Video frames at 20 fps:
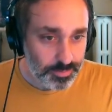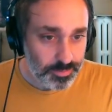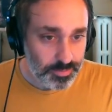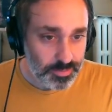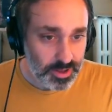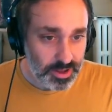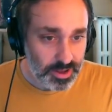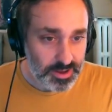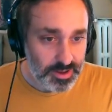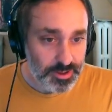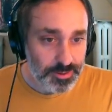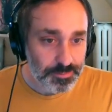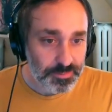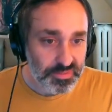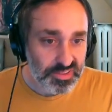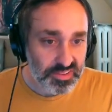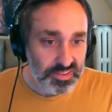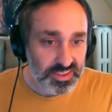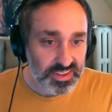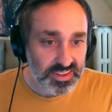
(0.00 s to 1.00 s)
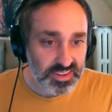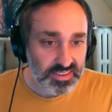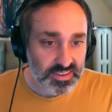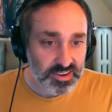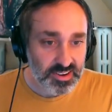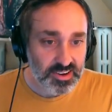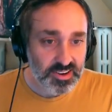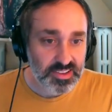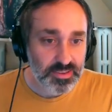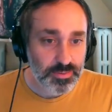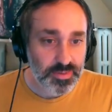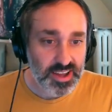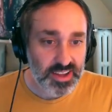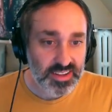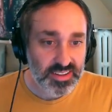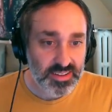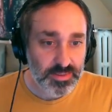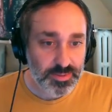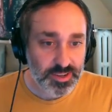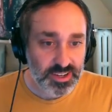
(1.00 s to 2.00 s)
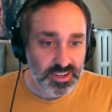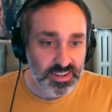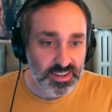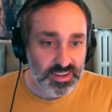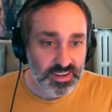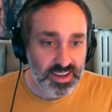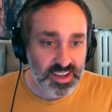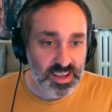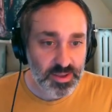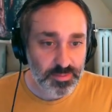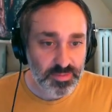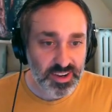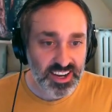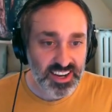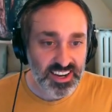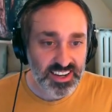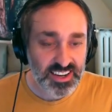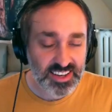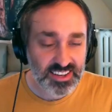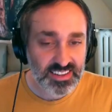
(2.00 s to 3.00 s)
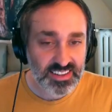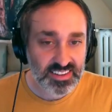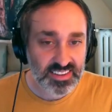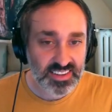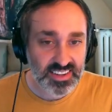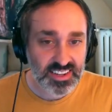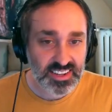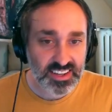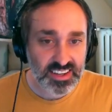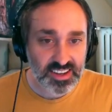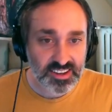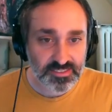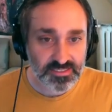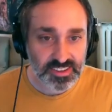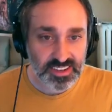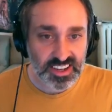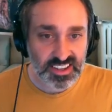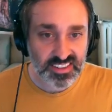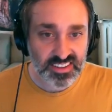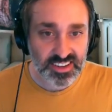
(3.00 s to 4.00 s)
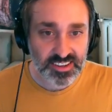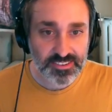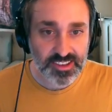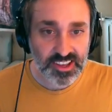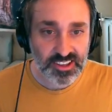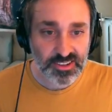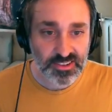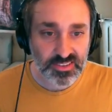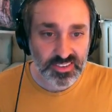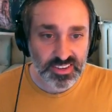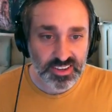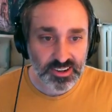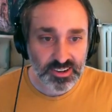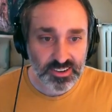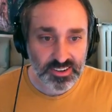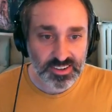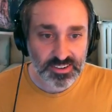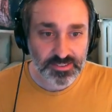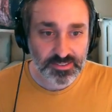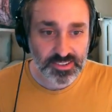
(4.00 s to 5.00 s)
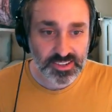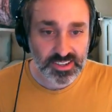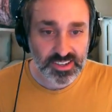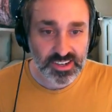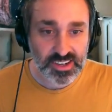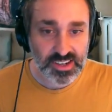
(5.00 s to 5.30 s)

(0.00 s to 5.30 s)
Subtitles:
So these are the max, mean, min, intensity of the density values in our different